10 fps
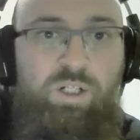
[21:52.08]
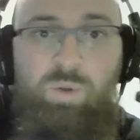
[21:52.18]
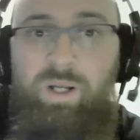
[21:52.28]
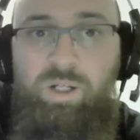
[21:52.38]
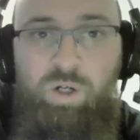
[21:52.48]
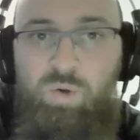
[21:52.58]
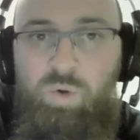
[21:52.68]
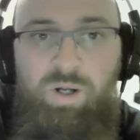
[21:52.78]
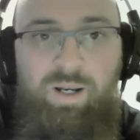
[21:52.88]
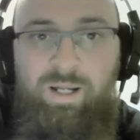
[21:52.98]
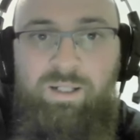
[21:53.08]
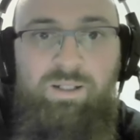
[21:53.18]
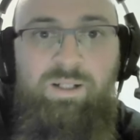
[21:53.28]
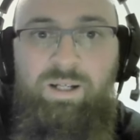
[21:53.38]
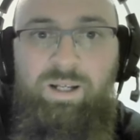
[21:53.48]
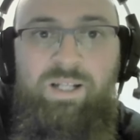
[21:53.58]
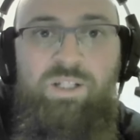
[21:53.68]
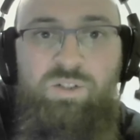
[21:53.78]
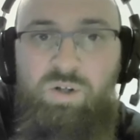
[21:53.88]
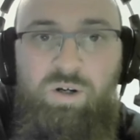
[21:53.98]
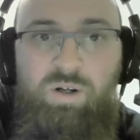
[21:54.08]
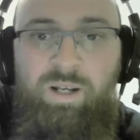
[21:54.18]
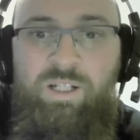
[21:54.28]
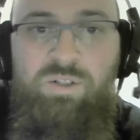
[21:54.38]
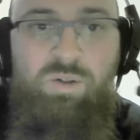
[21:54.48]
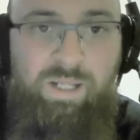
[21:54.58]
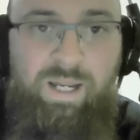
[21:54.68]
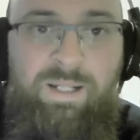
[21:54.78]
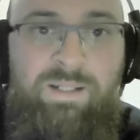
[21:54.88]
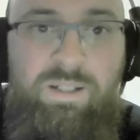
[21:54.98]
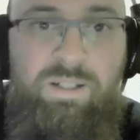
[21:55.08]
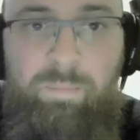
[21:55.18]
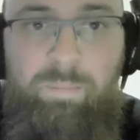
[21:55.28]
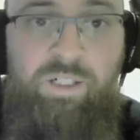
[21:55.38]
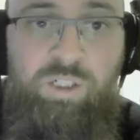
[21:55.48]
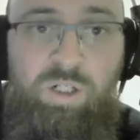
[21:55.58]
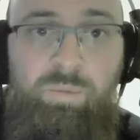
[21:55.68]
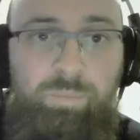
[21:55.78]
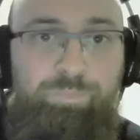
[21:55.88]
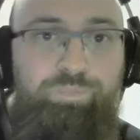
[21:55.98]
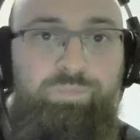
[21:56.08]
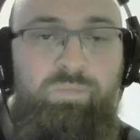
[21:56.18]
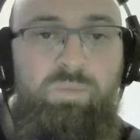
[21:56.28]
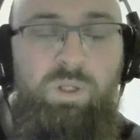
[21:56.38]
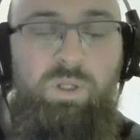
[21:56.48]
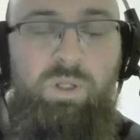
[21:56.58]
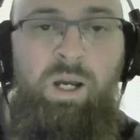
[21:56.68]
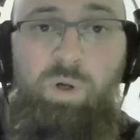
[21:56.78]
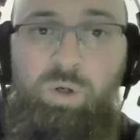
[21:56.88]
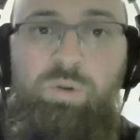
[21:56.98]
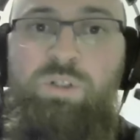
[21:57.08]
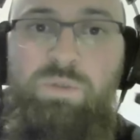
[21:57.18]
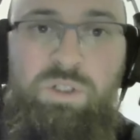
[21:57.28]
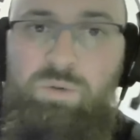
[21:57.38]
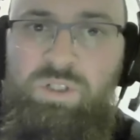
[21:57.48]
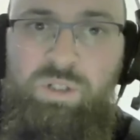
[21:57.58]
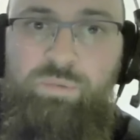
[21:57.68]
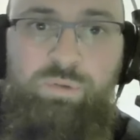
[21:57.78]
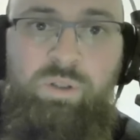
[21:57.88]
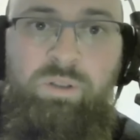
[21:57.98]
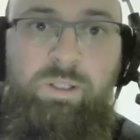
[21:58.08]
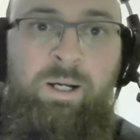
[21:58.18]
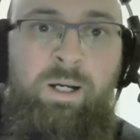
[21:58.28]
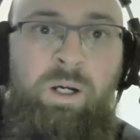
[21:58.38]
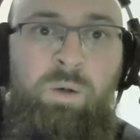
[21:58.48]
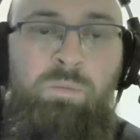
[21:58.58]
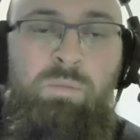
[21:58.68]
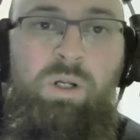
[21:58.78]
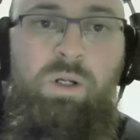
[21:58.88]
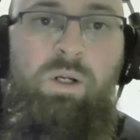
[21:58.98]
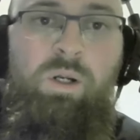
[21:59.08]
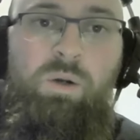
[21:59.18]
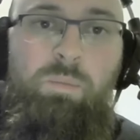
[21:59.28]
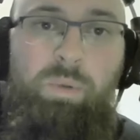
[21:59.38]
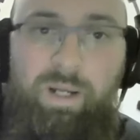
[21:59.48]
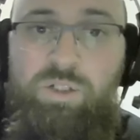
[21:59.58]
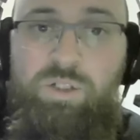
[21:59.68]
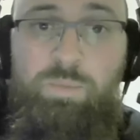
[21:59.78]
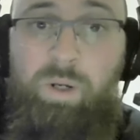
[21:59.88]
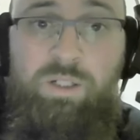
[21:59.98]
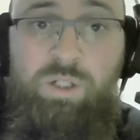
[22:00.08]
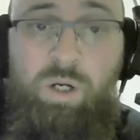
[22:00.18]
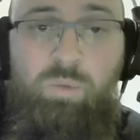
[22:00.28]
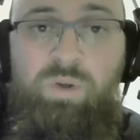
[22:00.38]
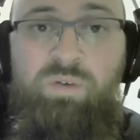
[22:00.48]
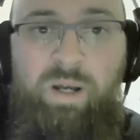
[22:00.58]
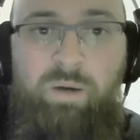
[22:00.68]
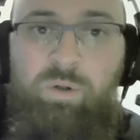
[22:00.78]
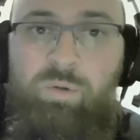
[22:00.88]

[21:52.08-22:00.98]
So we're like, you know what, like, let's not get into that matchup. At Christmas it was different, but let's just play a zone. And we found at